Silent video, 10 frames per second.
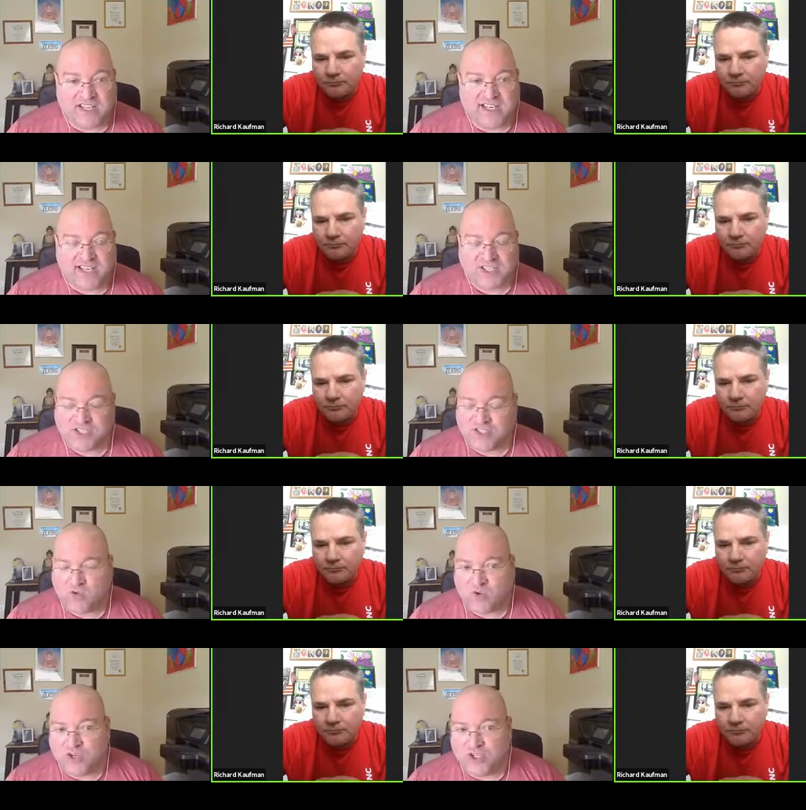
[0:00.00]
Speaker 1: addiction
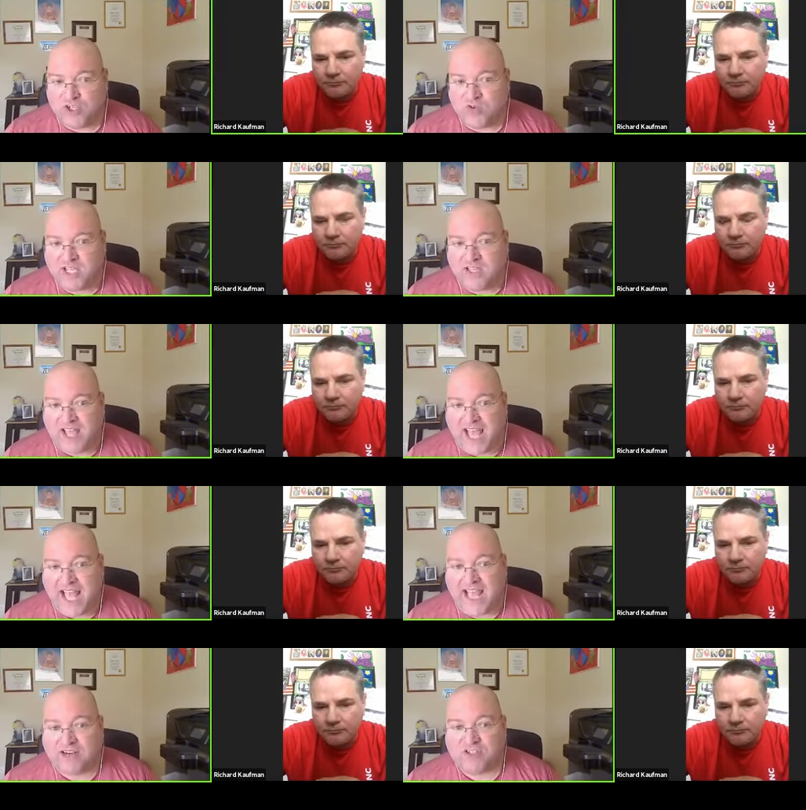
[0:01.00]
or do you give
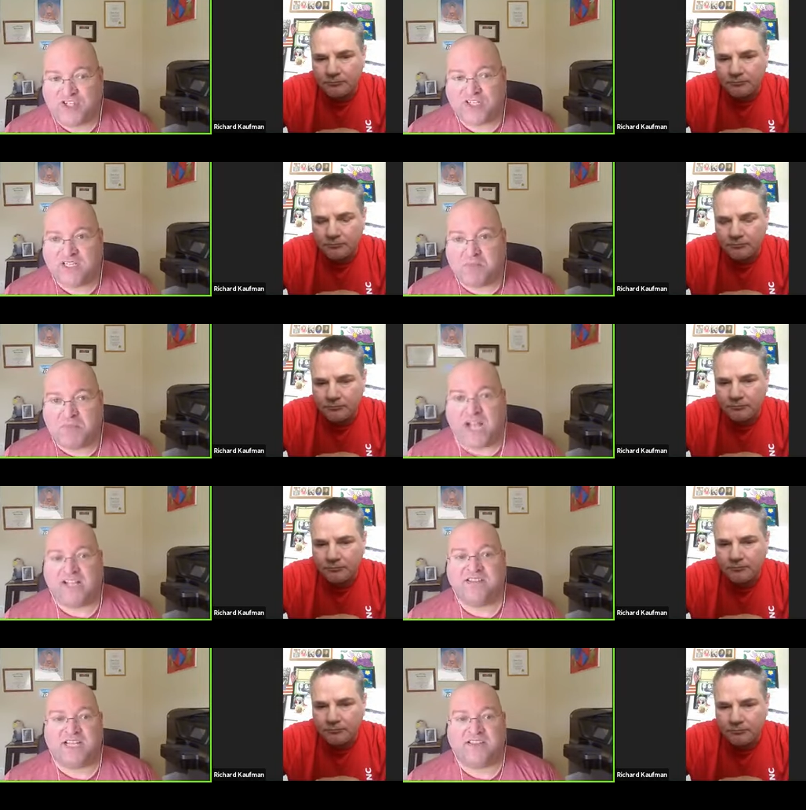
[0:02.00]
energy to the
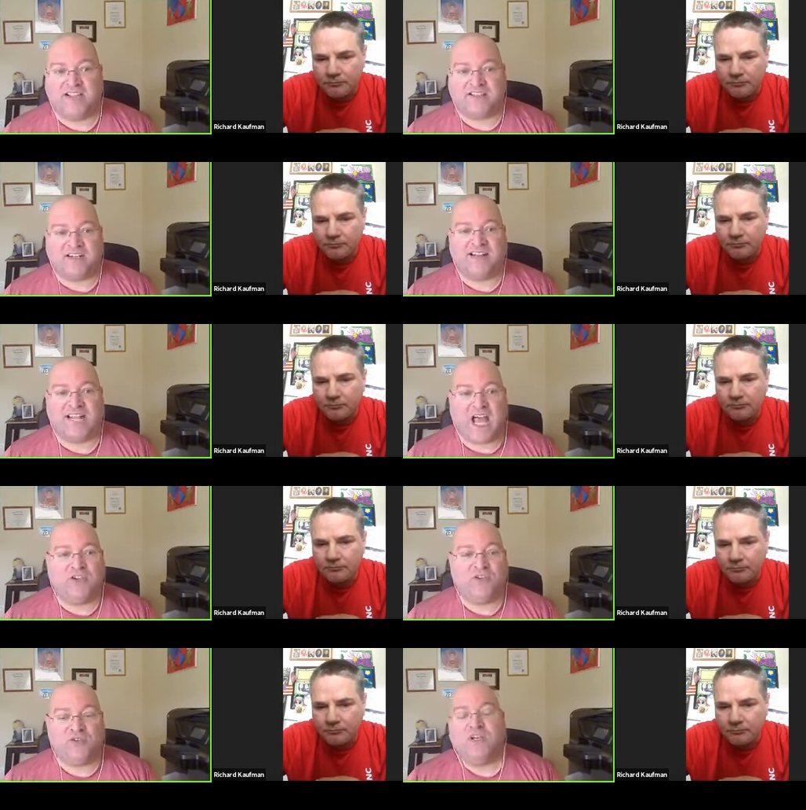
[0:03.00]
mindset that's going to allow
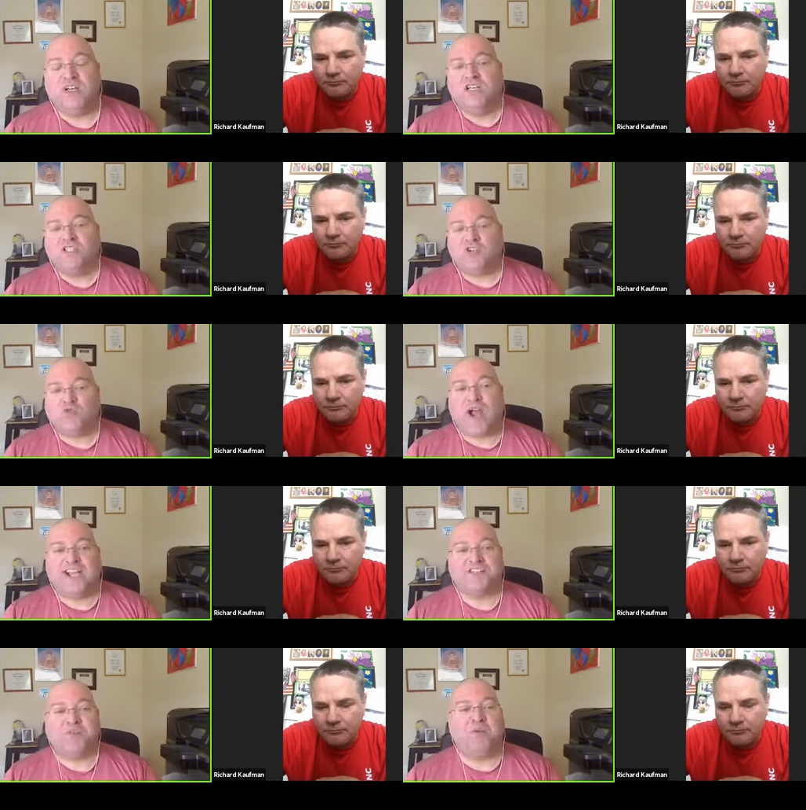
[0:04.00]
you to
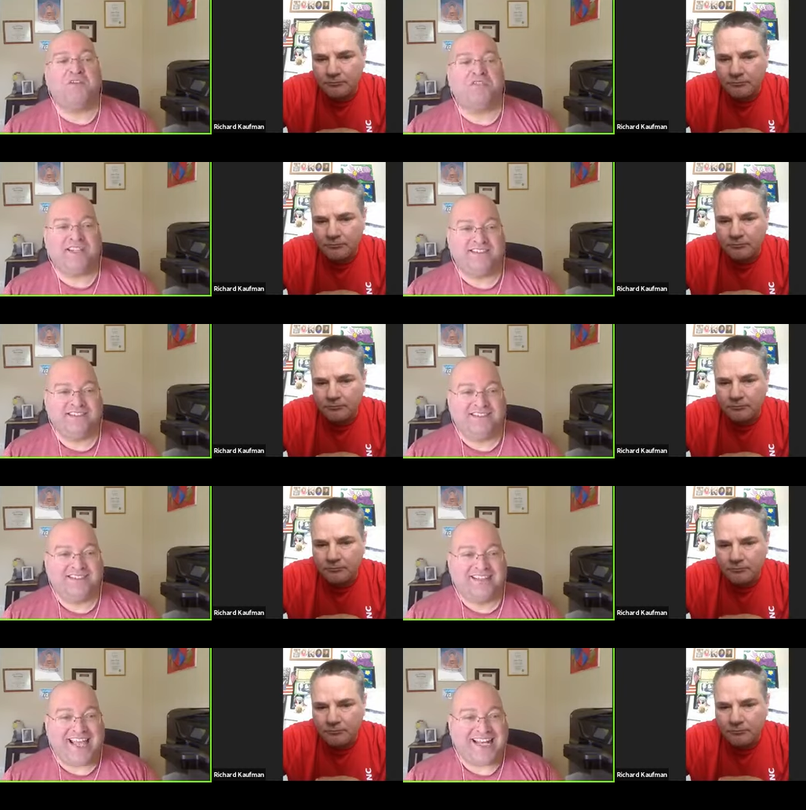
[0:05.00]
rise above it
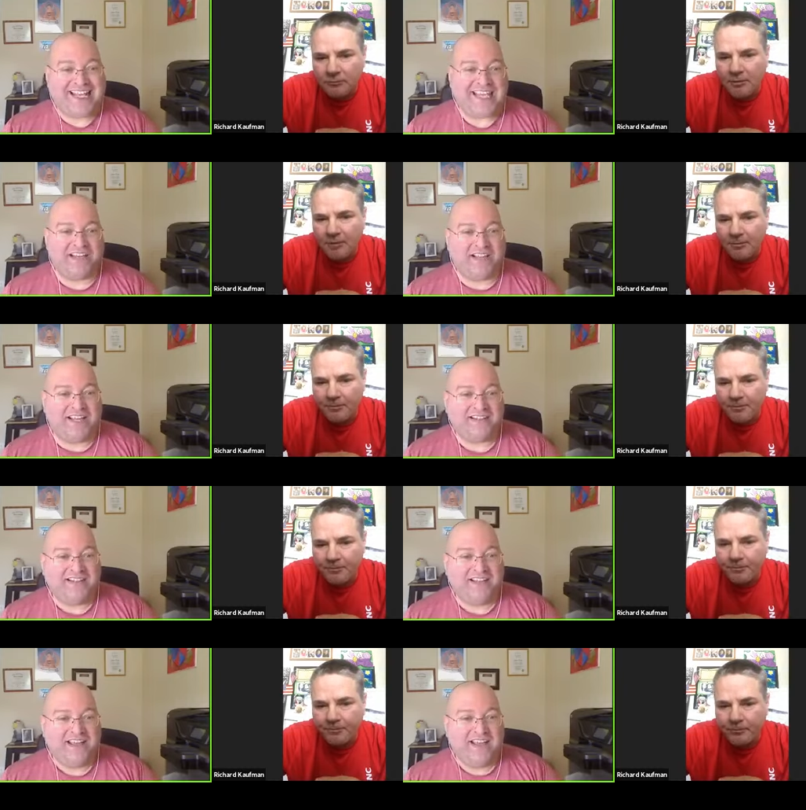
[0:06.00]
and
Speaker 2: heal yeah. it?
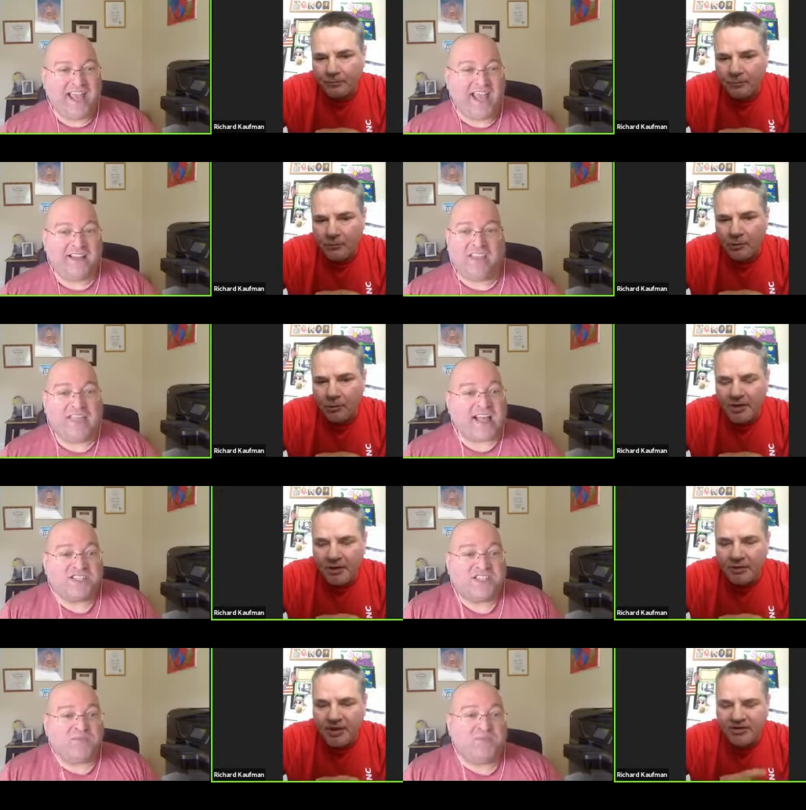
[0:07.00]
Speaker 1: And
Speaker 2: well, they,
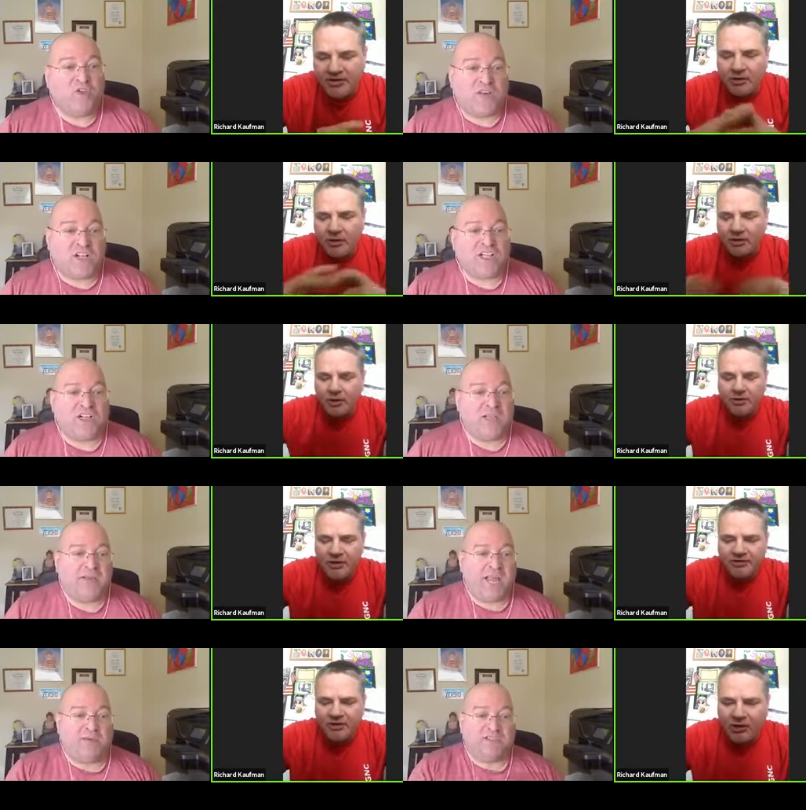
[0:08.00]
they say you they
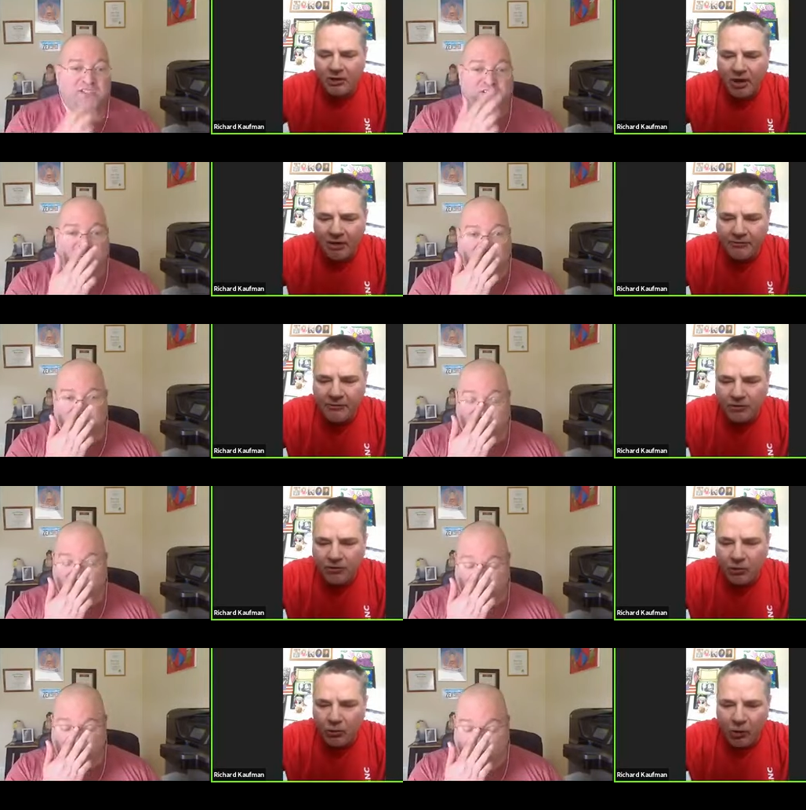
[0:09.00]
say you have
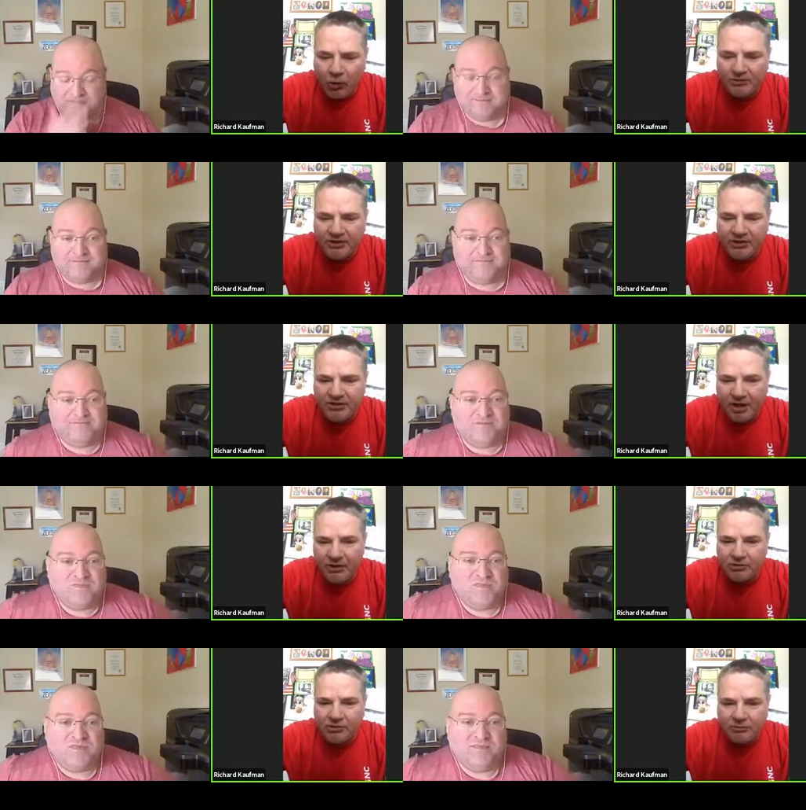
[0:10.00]
two wolves inside
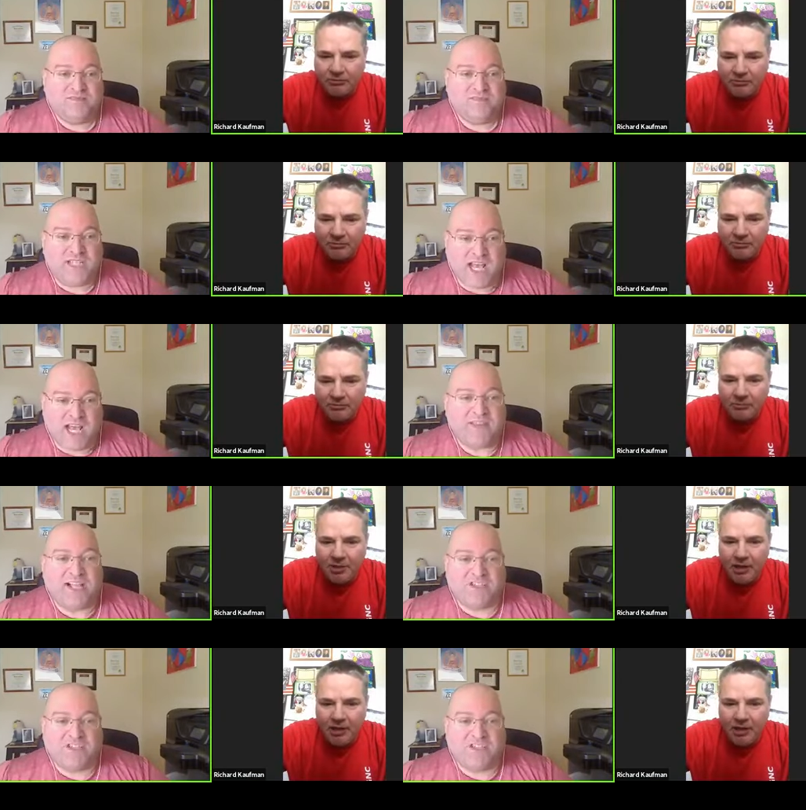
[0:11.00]
you.
Speaker 1: Yeah, that's a